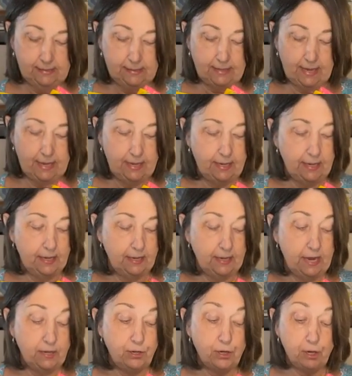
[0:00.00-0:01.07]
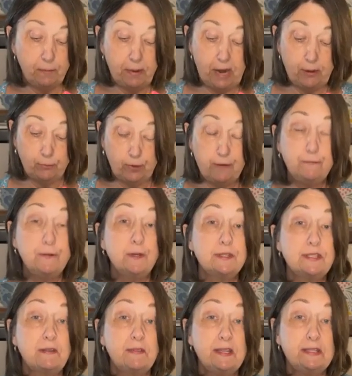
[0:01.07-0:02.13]
Slide it in, and you can buy
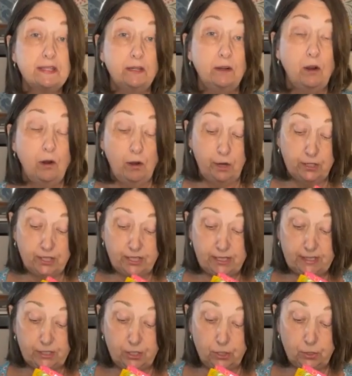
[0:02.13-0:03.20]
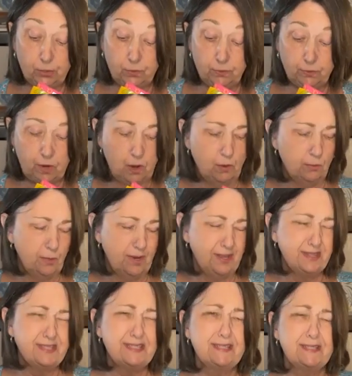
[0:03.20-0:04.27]
refills of these little arches too. Oh,
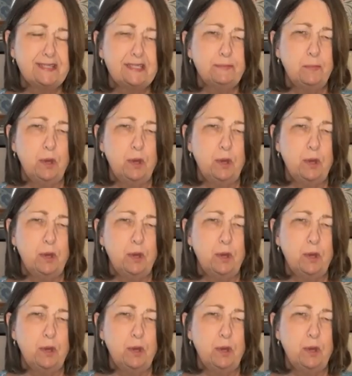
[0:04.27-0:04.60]
well, this is a